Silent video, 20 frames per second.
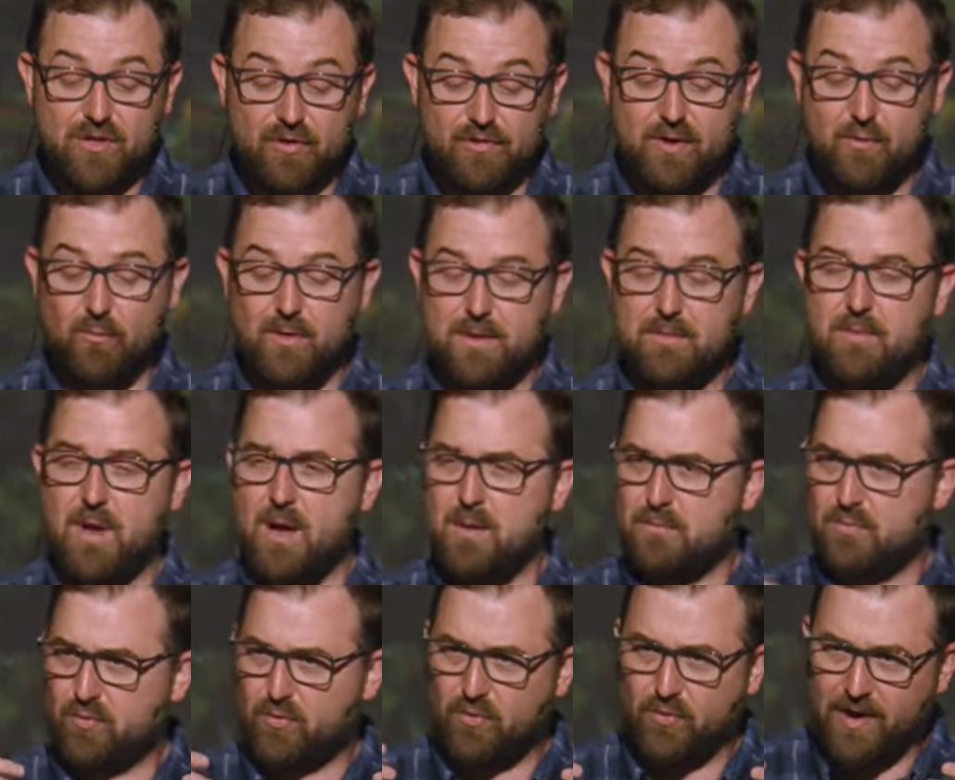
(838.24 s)
though that we
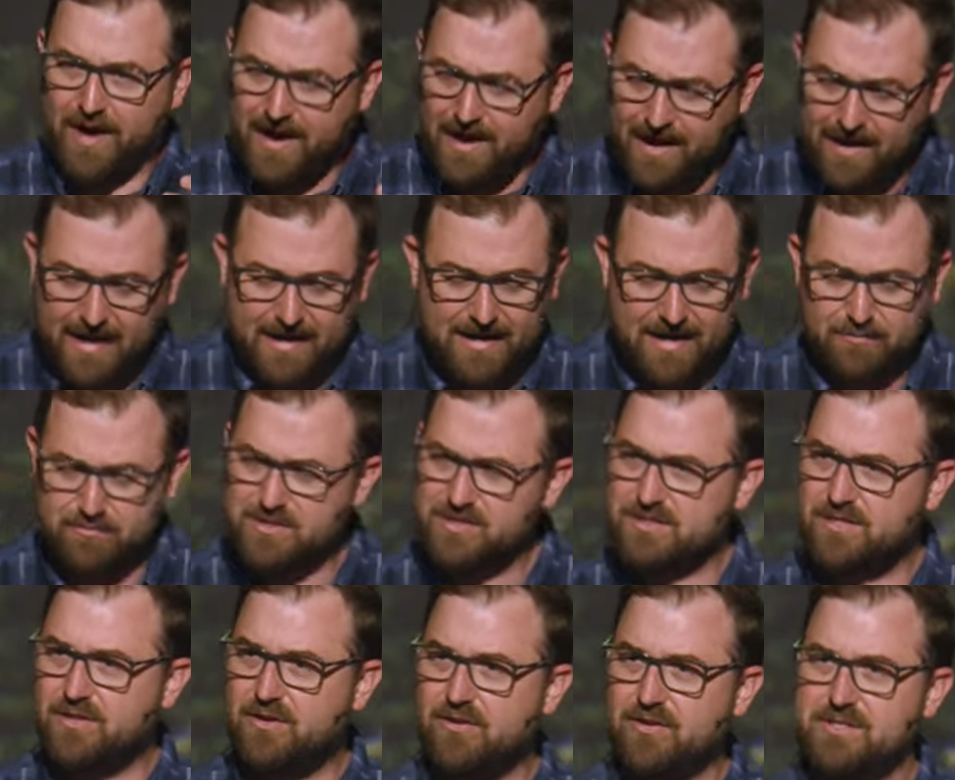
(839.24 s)
pray, and I would
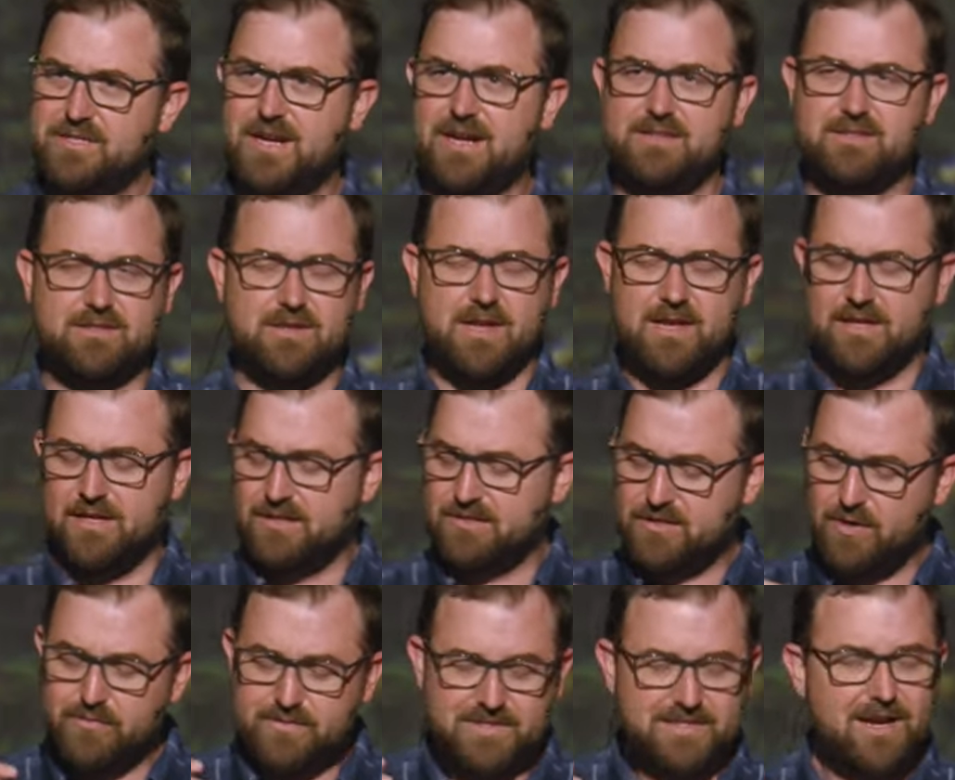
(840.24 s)
just encourage you guys,
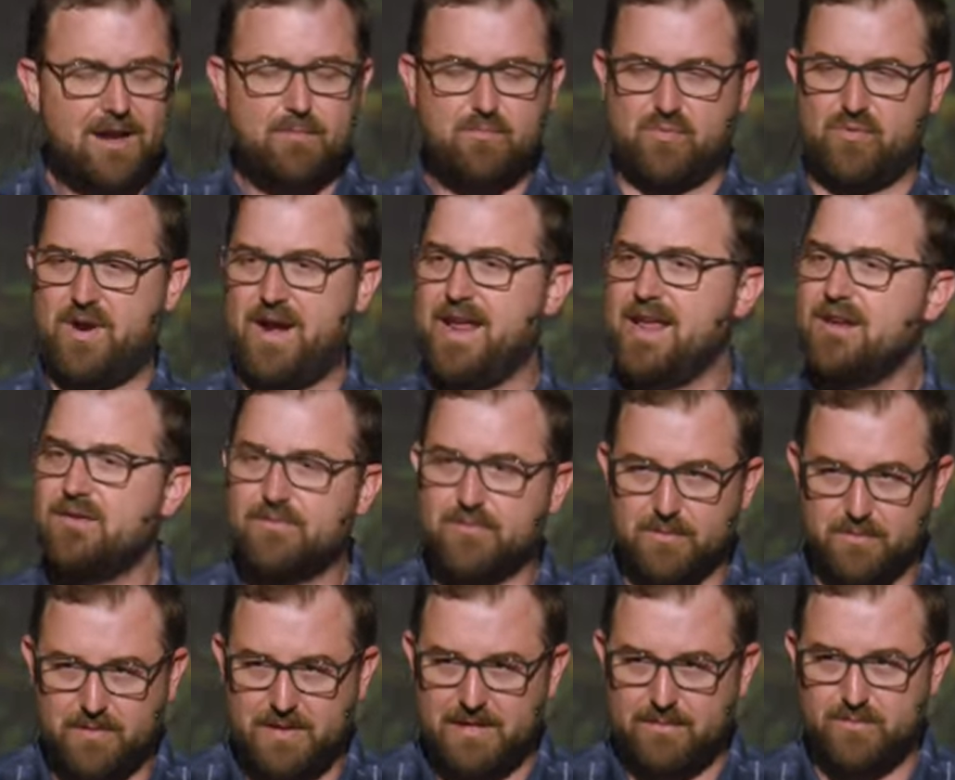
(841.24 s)
don't stop praying
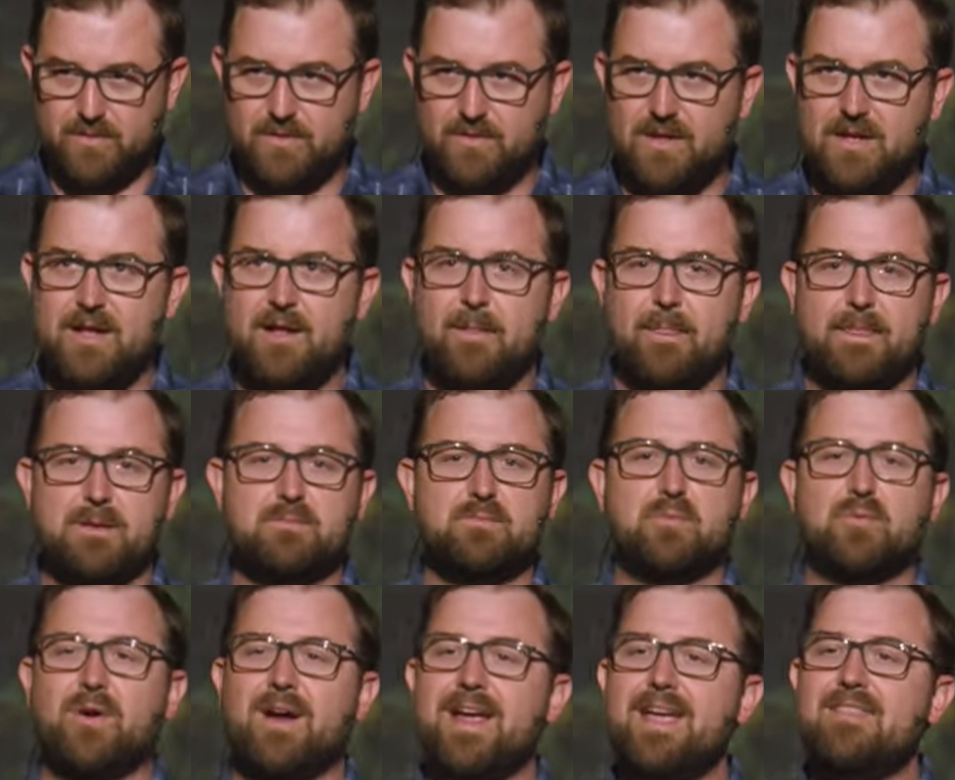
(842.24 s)
for people.
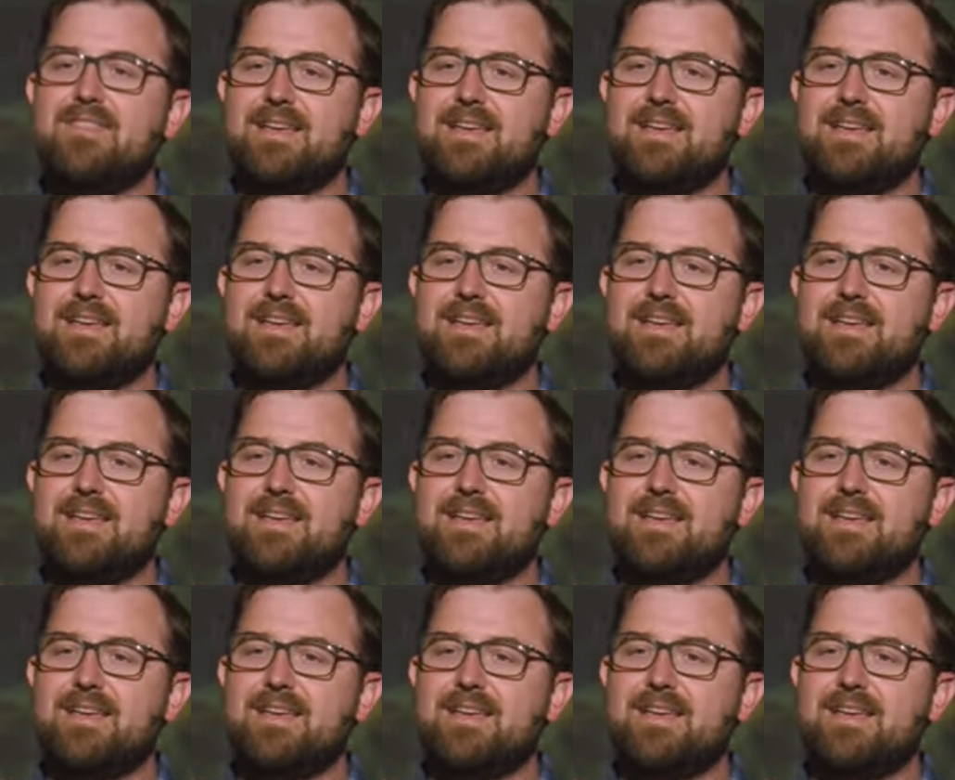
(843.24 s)
Pray